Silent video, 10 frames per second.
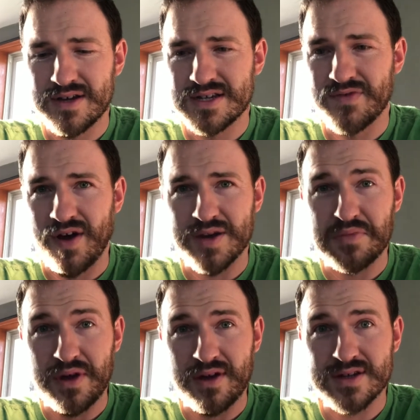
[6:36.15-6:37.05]
divine
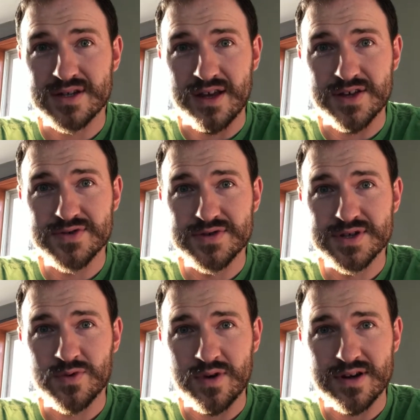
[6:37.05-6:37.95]
beings and
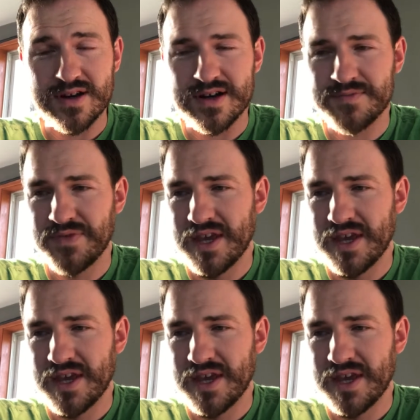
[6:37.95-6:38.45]
angels and whatnot